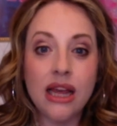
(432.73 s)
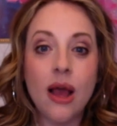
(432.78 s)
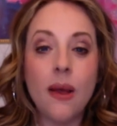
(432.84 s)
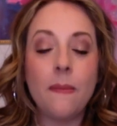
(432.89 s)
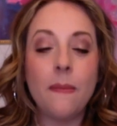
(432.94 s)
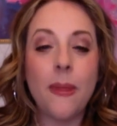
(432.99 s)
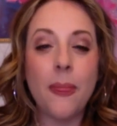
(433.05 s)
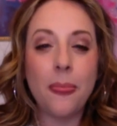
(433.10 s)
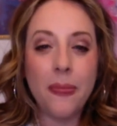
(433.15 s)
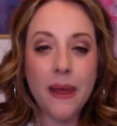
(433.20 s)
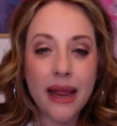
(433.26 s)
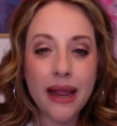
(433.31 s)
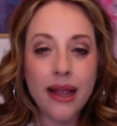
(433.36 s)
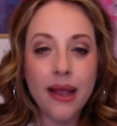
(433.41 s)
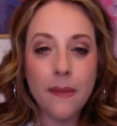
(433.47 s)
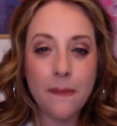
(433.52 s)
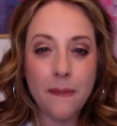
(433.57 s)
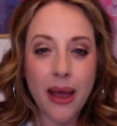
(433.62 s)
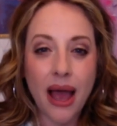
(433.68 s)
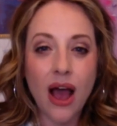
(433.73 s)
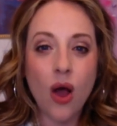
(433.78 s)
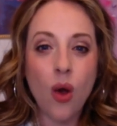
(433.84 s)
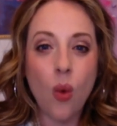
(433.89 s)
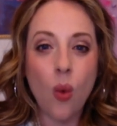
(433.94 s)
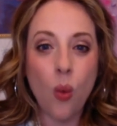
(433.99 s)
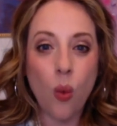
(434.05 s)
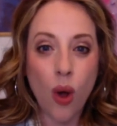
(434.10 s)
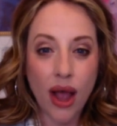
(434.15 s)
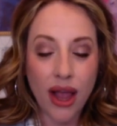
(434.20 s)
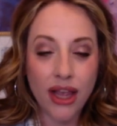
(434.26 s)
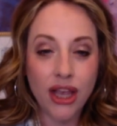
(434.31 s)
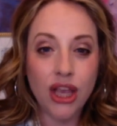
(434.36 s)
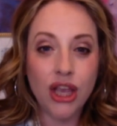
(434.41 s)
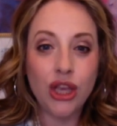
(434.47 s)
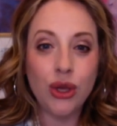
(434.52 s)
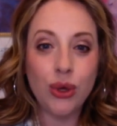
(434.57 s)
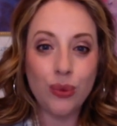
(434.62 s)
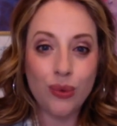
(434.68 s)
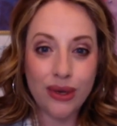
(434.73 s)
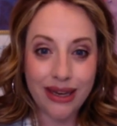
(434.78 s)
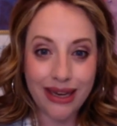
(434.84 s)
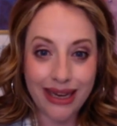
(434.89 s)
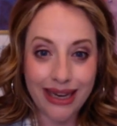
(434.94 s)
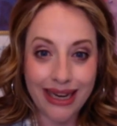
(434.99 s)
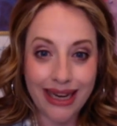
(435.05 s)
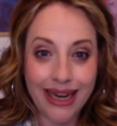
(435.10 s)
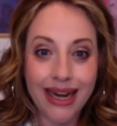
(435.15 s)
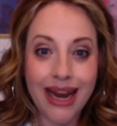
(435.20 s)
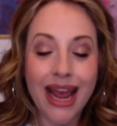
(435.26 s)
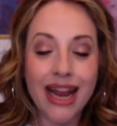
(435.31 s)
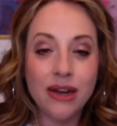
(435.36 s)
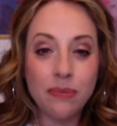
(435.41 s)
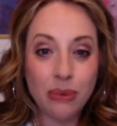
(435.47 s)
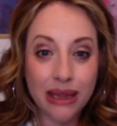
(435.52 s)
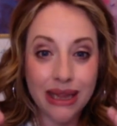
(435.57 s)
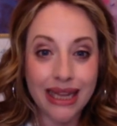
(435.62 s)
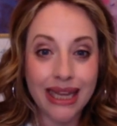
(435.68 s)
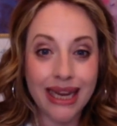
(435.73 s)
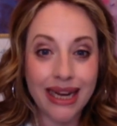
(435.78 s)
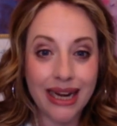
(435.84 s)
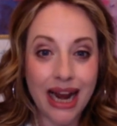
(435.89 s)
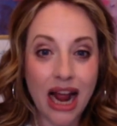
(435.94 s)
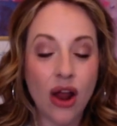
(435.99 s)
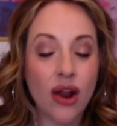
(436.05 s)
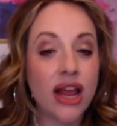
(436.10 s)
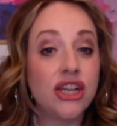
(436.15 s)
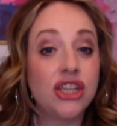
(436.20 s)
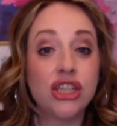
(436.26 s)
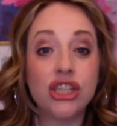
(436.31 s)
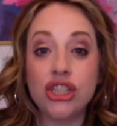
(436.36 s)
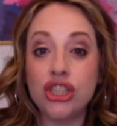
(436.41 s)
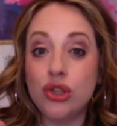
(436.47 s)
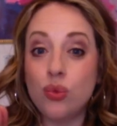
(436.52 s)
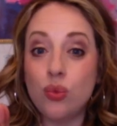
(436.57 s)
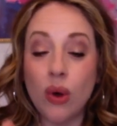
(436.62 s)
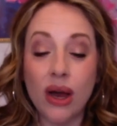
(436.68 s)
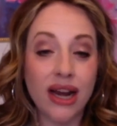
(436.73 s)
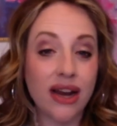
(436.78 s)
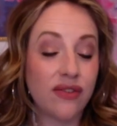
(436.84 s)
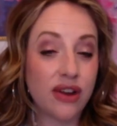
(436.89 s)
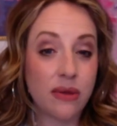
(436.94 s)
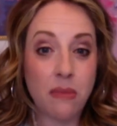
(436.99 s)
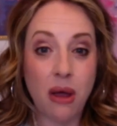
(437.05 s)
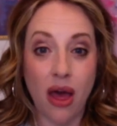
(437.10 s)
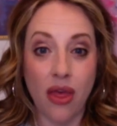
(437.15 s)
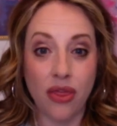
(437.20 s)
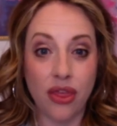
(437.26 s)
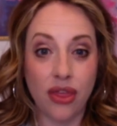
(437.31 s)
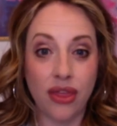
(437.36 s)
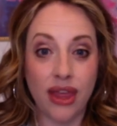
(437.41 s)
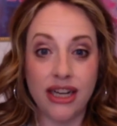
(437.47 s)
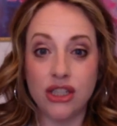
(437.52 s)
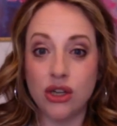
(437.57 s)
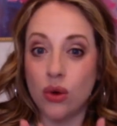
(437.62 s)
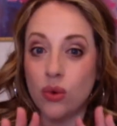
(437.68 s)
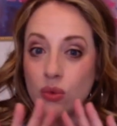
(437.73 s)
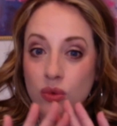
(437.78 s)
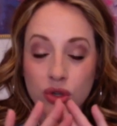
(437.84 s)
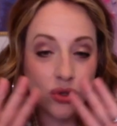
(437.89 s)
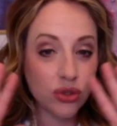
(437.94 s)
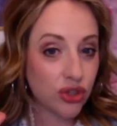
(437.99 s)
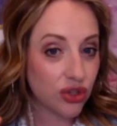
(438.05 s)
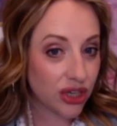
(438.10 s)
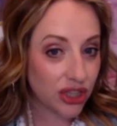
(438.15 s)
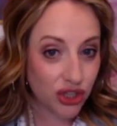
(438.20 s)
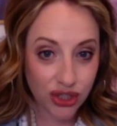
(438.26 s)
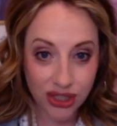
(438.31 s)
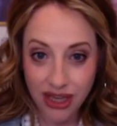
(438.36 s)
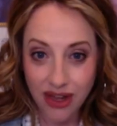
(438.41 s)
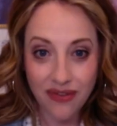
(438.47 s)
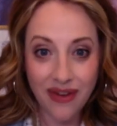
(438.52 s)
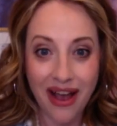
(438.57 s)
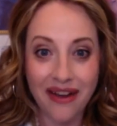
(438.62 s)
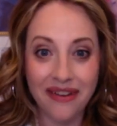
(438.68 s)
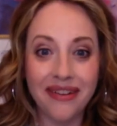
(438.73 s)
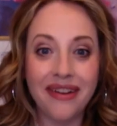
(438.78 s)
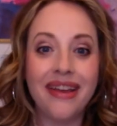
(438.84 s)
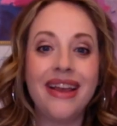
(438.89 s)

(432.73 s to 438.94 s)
But think about what you need and plan it out, and just do one every month. Like don't stress yourself out.